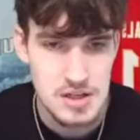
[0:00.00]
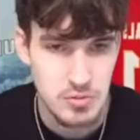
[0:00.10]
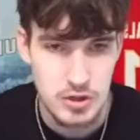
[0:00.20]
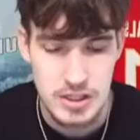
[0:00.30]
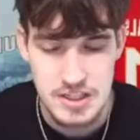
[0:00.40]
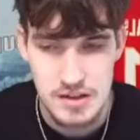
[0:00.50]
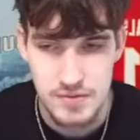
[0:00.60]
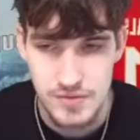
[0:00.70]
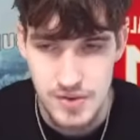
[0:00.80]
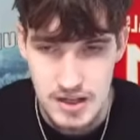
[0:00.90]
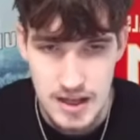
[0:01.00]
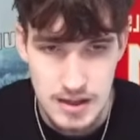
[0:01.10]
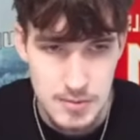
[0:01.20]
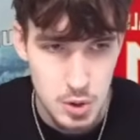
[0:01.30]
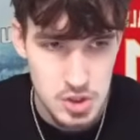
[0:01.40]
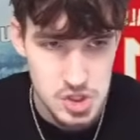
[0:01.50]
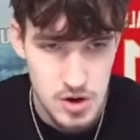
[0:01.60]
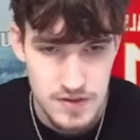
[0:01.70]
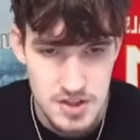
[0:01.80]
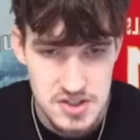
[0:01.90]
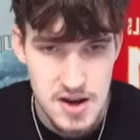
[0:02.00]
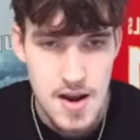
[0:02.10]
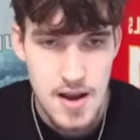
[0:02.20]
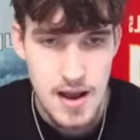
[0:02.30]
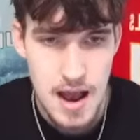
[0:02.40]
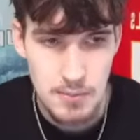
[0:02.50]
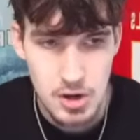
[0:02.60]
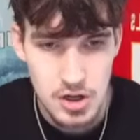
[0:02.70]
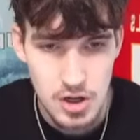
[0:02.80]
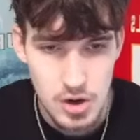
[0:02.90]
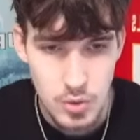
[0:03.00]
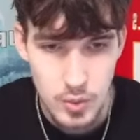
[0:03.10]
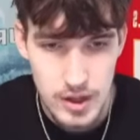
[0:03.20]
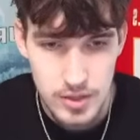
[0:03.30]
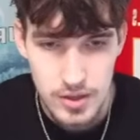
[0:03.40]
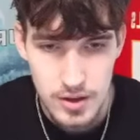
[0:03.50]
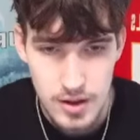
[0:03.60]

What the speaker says: He really didn't fit Kellen Moore's offense. I'm gonna go with,